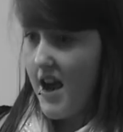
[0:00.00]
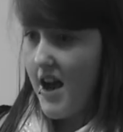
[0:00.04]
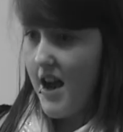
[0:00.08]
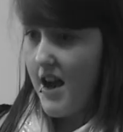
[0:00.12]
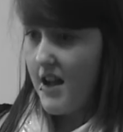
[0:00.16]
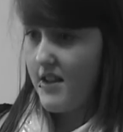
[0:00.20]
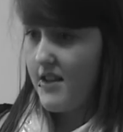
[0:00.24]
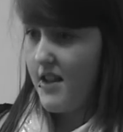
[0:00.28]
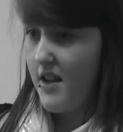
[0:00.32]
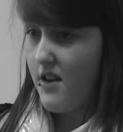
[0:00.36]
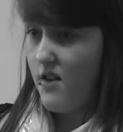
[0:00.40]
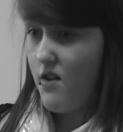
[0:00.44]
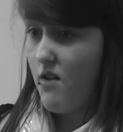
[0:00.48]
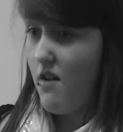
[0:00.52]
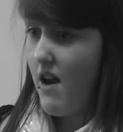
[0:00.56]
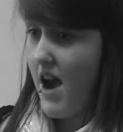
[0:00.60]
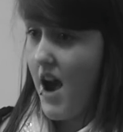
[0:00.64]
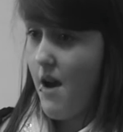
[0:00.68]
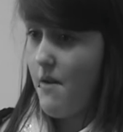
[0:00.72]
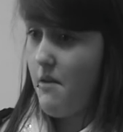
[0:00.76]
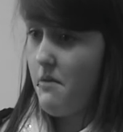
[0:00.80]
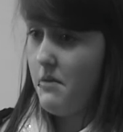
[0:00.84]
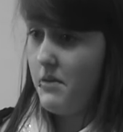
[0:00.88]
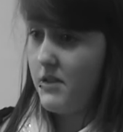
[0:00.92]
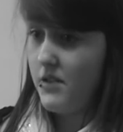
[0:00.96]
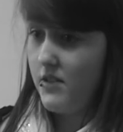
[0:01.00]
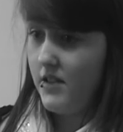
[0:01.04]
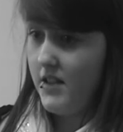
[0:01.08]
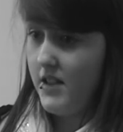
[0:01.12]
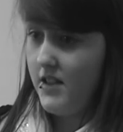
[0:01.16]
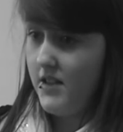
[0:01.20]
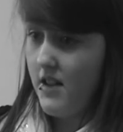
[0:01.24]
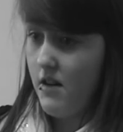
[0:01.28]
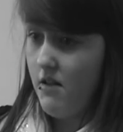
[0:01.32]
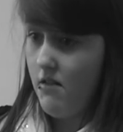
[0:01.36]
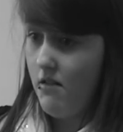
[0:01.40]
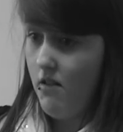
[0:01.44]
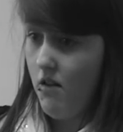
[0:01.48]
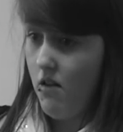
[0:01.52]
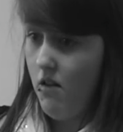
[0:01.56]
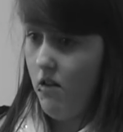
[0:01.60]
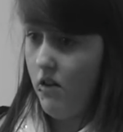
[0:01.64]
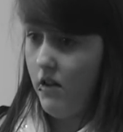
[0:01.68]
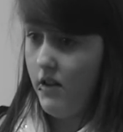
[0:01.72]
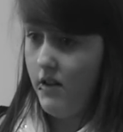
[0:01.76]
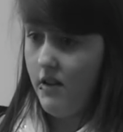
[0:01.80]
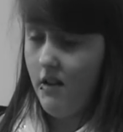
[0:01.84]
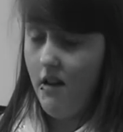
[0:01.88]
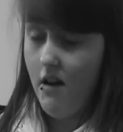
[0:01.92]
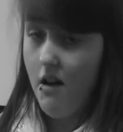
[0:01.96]
I didn't know how I was going to tell
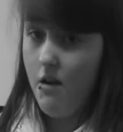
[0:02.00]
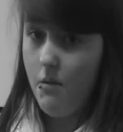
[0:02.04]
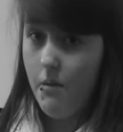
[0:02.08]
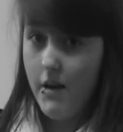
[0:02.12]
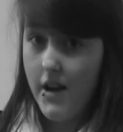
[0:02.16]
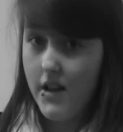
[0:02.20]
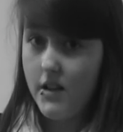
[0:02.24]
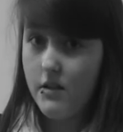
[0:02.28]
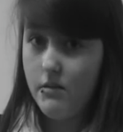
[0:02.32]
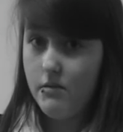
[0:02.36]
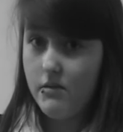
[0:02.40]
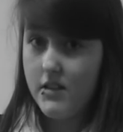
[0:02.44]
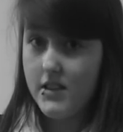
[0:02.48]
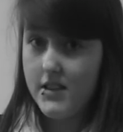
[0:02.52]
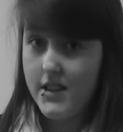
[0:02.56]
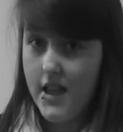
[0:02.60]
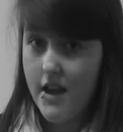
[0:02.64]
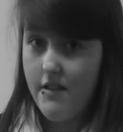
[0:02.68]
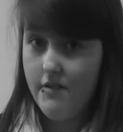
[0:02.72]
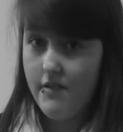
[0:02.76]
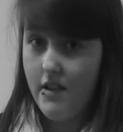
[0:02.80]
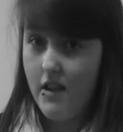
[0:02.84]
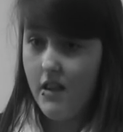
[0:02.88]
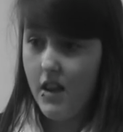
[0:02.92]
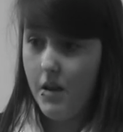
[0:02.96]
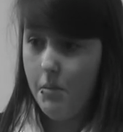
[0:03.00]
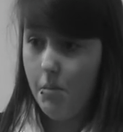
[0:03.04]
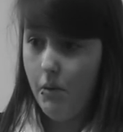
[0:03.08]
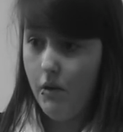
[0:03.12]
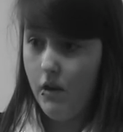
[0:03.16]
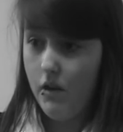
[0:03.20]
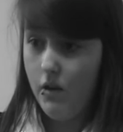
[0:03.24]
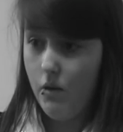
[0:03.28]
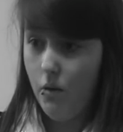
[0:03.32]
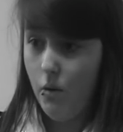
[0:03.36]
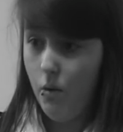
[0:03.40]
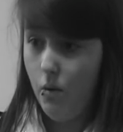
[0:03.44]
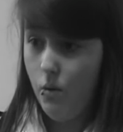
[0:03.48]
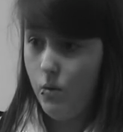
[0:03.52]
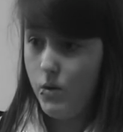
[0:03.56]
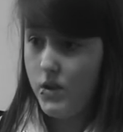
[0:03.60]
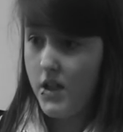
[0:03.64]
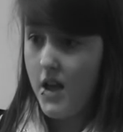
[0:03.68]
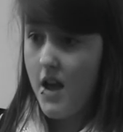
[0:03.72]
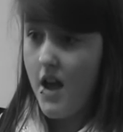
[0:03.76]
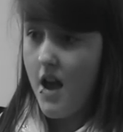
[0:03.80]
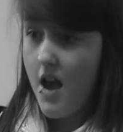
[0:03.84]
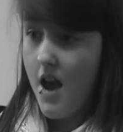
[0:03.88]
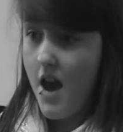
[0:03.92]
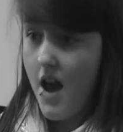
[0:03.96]
Colin. Our wedding was definitely put on hold.
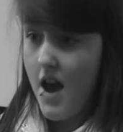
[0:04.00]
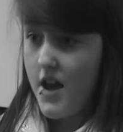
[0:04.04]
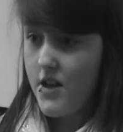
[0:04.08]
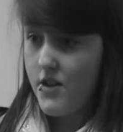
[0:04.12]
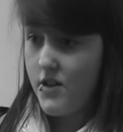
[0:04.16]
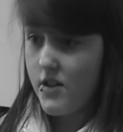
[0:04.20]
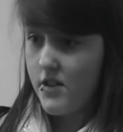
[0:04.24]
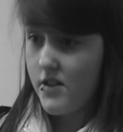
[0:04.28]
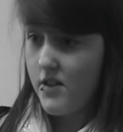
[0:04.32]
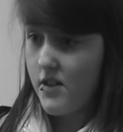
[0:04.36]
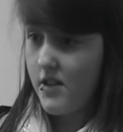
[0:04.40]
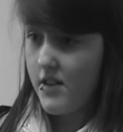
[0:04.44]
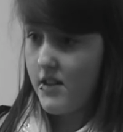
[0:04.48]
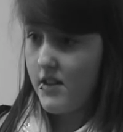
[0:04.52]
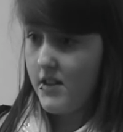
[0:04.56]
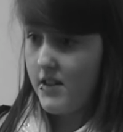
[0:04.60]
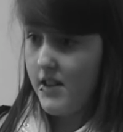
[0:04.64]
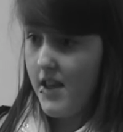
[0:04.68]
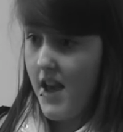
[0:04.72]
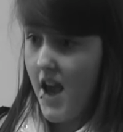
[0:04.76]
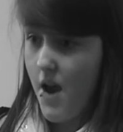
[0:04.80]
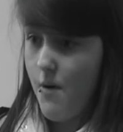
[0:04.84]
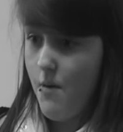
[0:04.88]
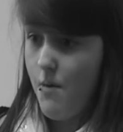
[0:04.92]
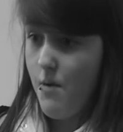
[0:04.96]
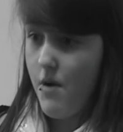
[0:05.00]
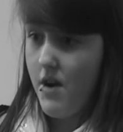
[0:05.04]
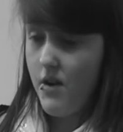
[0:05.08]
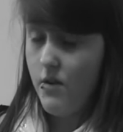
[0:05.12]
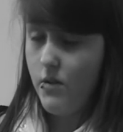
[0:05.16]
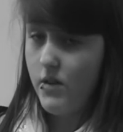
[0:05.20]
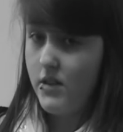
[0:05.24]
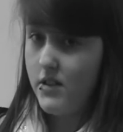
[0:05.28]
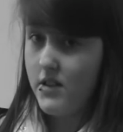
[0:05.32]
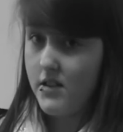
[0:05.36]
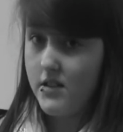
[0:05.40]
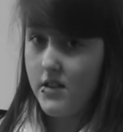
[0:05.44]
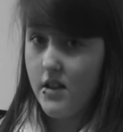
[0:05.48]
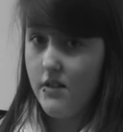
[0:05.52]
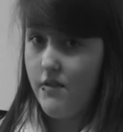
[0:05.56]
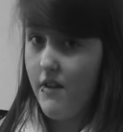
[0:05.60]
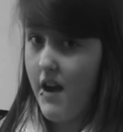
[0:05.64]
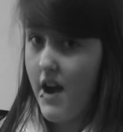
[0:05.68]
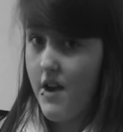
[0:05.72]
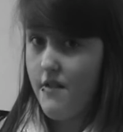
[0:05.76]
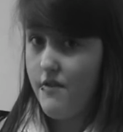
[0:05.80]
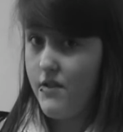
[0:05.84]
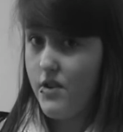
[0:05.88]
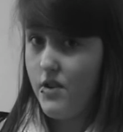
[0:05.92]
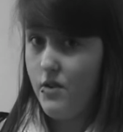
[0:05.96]
I just couldn't see how we were going to
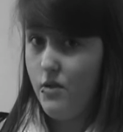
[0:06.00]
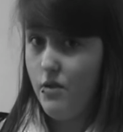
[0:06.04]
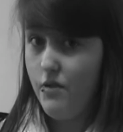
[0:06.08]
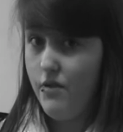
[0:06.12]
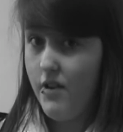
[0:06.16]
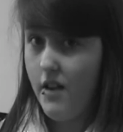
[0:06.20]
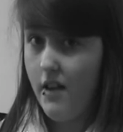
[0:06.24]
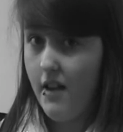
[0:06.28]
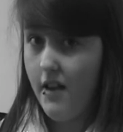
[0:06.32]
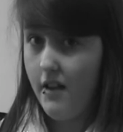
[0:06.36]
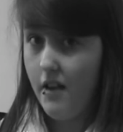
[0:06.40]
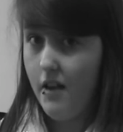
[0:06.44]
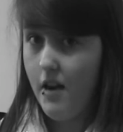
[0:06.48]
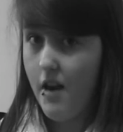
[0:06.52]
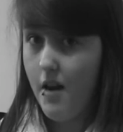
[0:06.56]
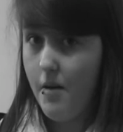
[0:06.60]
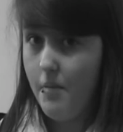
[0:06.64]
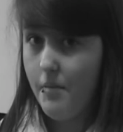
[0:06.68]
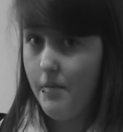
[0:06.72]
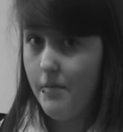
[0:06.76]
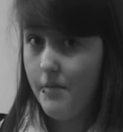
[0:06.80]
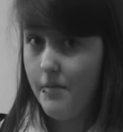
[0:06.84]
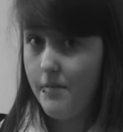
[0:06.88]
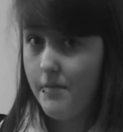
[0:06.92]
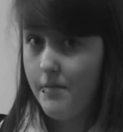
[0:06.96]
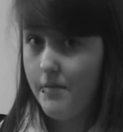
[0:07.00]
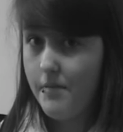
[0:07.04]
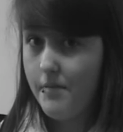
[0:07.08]
survive with no real income.